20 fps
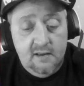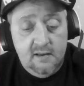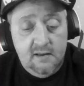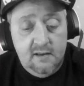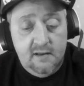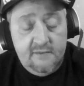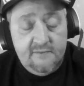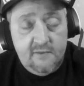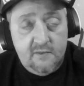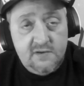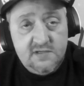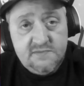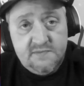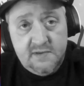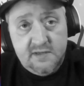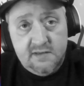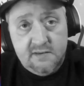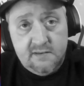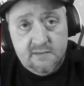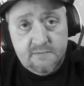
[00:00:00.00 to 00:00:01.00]
I've always
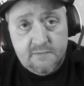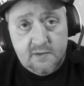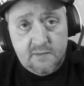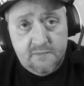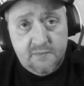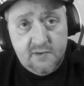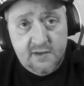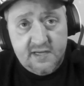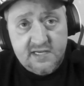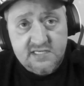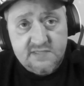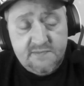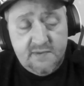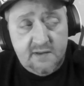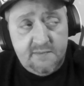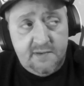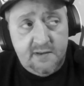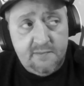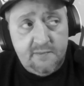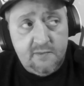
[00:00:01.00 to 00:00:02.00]
been perplexed
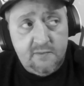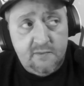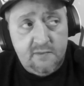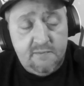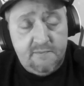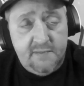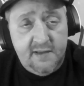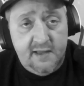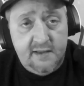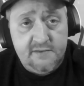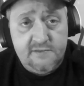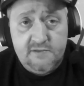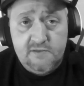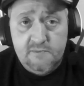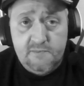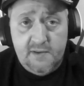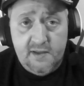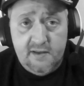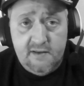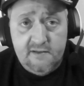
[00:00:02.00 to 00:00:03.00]
by people with bad
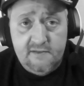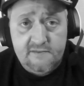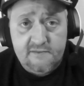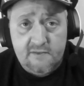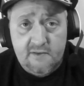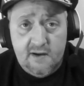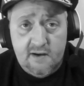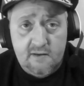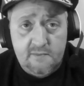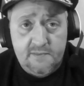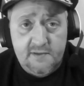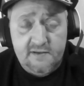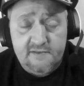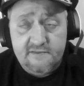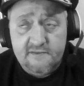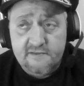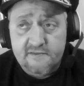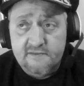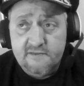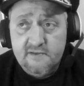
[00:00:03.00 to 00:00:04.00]
toupees or hair
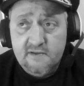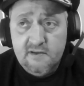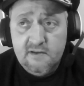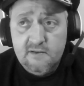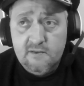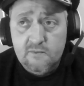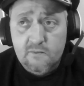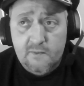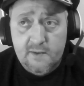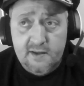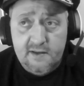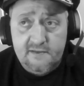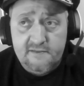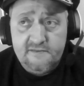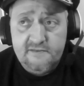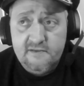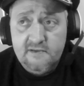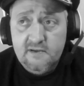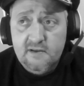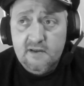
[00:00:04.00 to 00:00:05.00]
pieces,
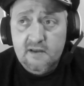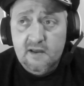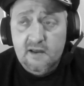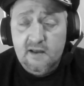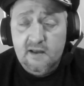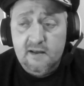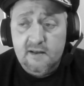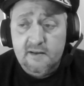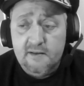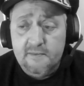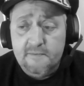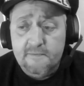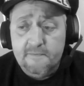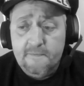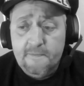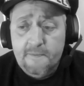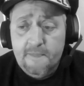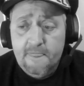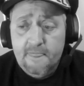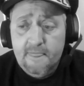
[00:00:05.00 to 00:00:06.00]
wigs.
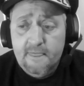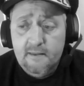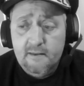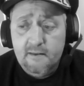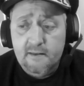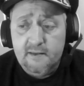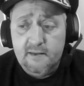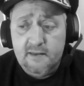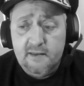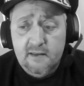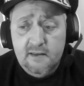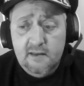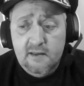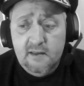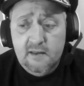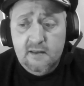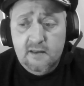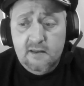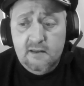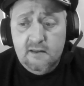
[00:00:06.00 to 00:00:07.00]
Like,
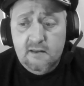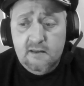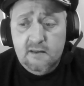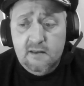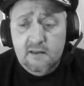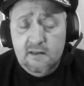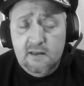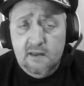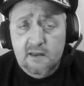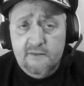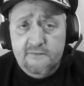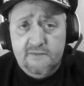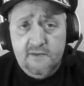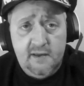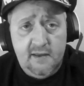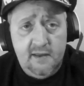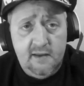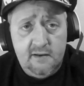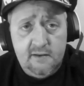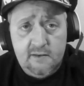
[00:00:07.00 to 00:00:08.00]
if you
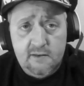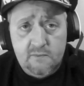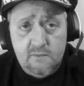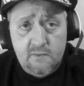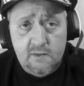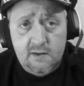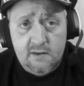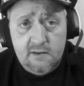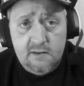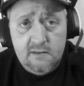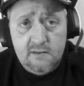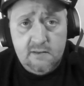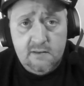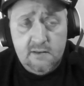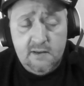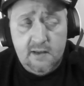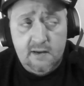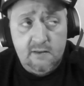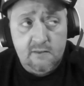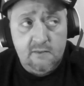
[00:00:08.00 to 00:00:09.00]
get a good one
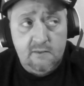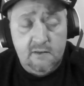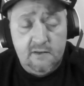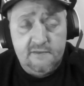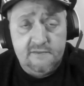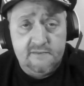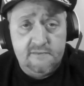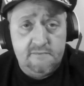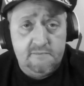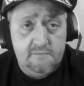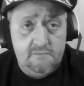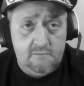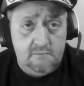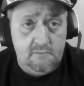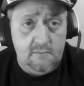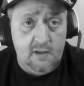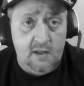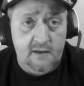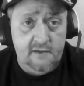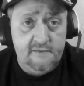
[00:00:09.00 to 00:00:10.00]
and it looks
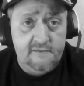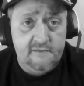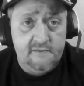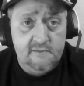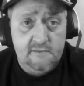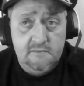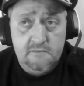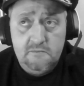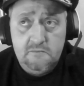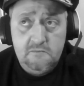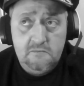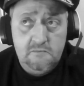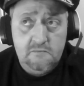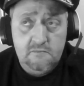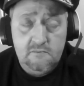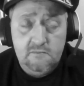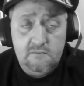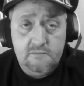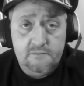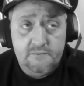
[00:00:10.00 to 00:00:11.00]
nice,
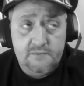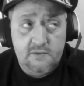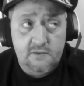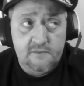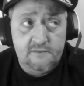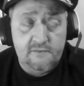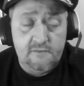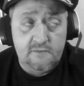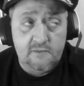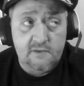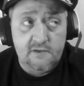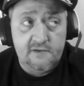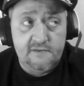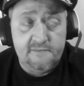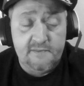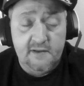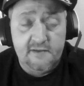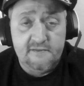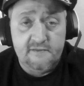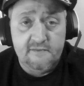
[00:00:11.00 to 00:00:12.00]
those are really
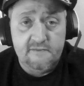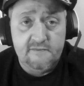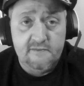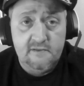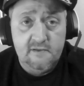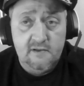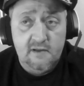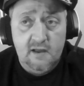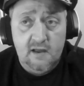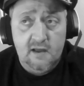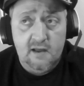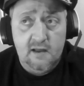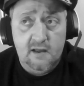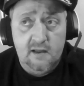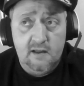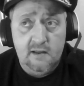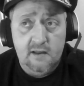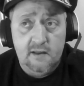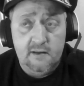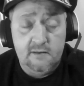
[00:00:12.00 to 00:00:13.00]
expensive,
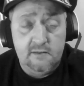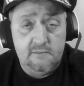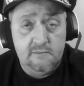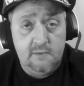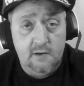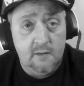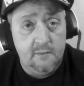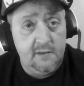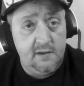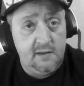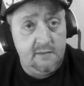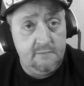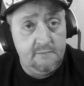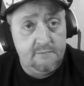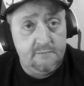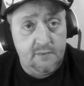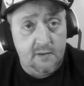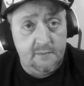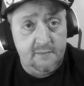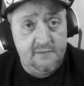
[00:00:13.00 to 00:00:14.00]
and nobody can
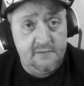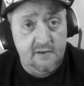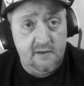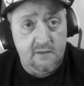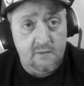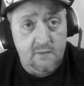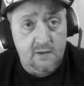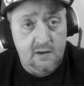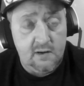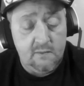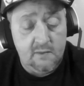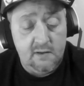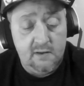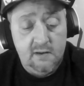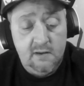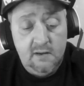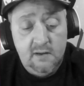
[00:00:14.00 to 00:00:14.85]
probably tell you're wearing one.